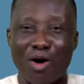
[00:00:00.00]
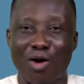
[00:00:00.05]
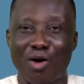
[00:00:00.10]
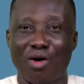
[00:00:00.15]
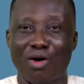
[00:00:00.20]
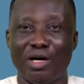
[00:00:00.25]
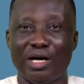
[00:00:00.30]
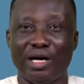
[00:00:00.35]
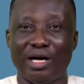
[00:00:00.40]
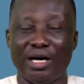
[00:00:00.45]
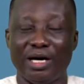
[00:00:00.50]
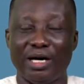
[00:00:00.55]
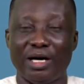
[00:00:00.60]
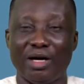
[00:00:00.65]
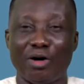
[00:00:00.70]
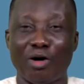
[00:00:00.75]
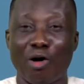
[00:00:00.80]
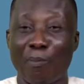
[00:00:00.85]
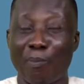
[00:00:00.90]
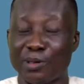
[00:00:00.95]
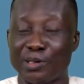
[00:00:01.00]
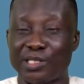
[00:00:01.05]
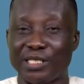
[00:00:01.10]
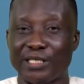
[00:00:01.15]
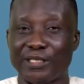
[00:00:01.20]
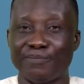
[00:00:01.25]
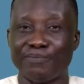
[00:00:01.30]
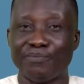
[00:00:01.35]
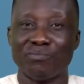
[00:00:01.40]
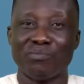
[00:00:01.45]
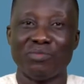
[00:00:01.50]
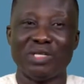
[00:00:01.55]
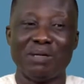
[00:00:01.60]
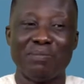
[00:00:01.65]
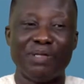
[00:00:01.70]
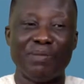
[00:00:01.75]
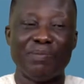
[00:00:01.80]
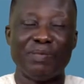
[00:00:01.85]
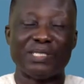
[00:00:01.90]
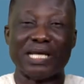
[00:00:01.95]
opposite.
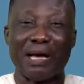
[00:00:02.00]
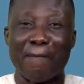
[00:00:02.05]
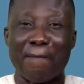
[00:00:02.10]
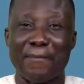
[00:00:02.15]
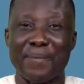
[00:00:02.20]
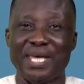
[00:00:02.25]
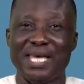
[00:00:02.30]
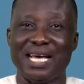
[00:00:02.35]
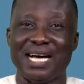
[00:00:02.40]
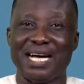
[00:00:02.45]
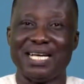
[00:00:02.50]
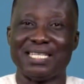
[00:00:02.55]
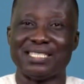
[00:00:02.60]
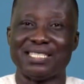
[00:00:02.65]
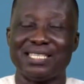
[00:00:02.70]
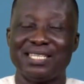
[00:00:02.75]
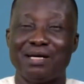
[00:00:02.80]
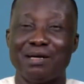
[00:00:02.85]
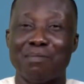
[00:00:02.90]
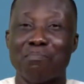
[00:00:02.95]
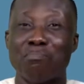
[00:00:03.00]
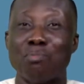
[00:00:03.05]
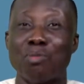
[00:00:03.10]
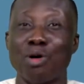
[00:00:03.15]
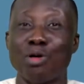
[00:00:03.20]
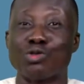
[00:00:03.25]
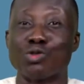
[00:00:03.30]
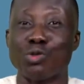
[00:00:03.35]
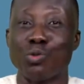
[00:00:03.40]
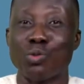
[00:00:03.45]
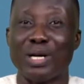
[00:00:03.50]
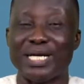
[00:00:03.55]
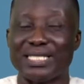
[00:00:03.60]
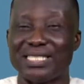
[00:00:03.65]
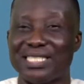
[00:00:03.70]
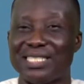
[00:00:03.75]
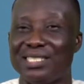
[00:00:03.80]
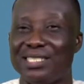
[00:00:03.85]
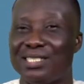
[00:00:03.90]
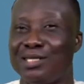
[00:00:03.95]
Maybe Mr. B has muscle
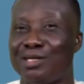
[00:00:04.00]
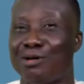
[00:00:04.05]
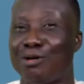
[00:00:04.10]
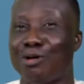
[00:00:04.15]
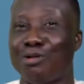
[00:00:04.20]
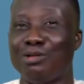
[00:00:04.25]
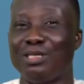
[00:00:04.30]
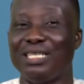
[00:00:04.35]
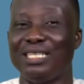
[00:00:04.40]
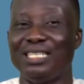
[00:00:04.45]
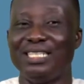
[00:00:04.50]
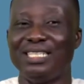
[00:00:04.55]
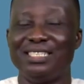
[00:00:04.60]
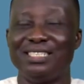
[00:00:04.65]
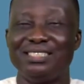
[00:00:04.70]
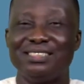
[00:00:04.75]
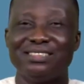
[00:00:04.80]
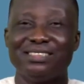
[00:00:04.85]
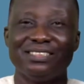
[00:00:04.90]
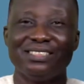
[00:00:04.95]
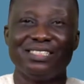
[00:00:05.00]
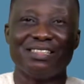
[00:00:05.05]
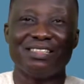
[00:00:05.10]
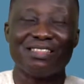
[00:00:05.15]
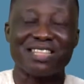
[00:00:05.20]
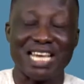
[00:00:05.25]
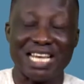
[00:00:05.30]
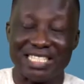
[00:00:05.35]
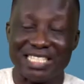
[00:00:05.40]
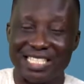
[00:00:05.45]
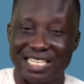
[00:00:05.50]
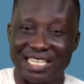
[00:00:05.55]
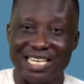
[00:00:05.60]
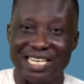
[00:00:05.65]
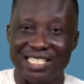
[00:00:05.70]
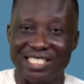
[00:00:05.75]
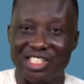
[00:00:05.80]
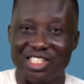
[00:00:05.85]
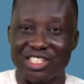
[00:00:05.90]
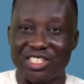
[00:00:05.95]
weight only 30
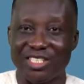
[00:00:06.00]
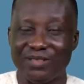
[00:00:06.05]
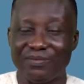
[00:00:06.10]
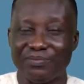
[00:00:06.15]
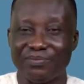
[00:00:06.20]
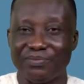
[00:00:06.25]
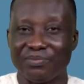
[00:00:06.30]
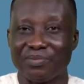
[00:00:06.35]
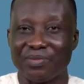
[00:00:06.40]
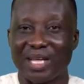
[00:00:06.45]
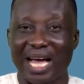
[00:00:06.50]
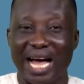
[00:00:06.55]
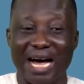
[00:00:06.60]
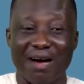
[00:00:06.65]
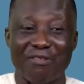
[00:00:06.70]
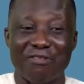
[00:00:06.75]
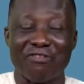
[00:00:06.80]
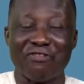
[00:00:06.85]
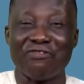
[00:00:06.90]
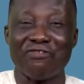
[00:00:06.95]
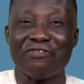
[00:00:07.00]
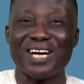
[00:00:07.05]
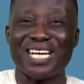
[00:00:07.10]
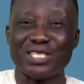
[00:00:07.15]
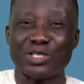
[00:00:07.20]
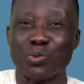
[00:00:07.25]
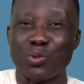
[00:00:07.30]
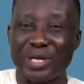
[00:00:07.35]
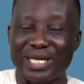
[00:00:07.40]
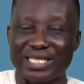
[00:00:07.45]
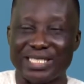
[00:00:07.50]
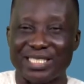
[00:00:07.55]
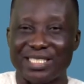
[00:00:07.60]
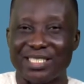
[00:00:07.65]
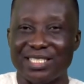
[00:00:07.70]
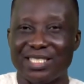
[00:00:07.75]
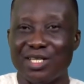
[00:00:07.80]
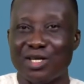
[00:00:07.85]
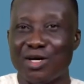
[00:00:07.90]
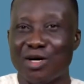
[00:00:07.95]
kg and fat weight
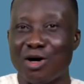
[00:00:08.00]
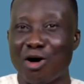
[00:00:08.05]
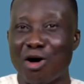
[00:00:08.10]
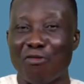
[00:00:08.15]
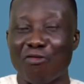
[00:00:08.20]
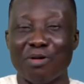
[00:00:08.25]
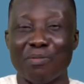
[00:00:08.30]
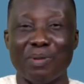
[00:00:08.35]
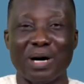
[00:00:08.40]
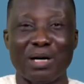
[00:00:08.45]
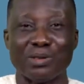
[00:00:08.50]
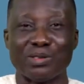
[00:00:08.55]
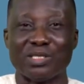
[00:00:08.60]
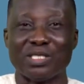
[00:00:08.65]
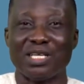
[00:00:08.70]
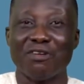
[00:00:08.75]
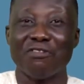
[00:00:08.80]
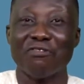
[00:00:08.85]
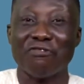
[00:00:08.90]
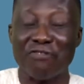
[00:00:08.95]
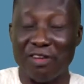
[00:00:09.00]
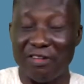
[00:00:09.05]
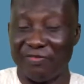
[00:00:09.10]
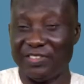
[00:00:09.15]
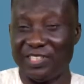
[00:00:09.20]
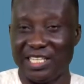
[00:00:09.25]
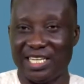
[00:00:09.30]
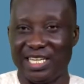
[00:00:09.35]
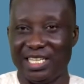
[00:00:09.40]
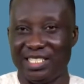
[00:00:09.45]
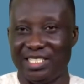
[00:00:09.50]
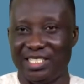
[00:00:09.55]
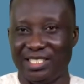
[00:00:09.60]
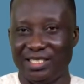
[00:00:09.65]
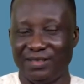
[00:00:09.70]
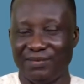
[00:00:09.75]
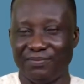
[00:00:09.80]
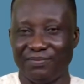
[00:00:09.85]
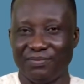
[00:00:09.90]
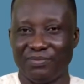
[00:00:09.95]
of about 50 kg.
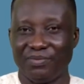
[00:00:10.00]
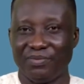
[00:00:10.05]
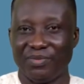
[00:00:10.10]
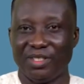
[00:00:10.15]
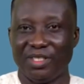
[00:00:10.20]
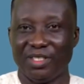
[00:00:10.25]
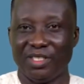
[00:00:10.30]
You